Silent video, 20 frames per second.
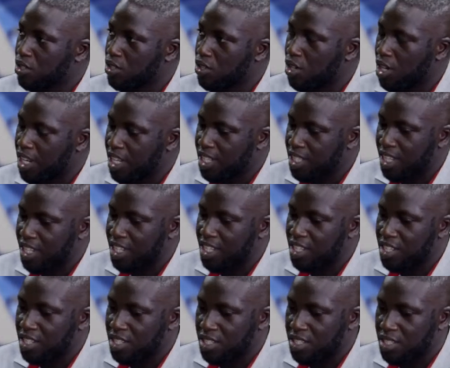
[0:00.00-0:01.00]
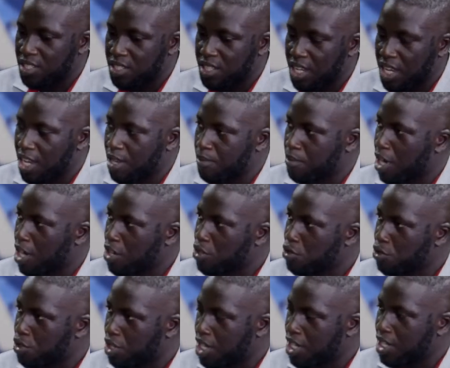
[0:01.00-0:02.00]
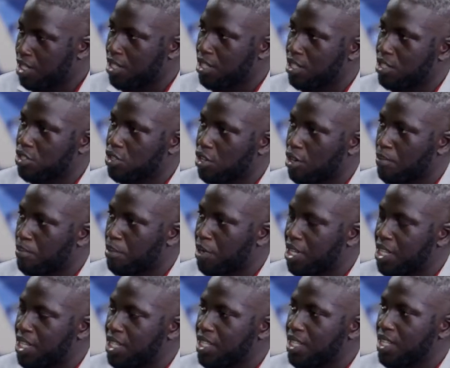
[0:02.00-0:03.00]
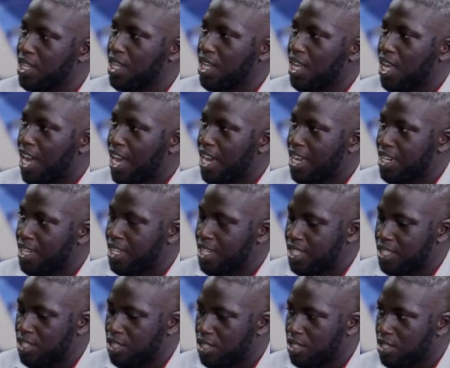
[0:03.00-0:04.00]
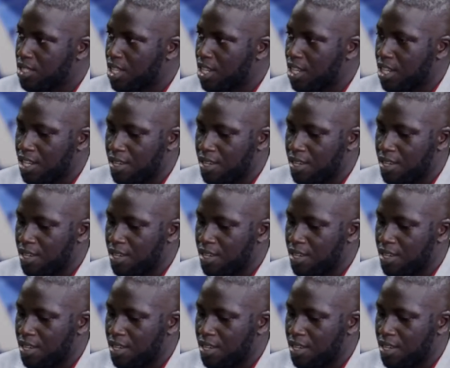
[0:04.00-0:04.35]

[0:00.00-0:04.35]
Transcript: collected is accurate, is complete, and is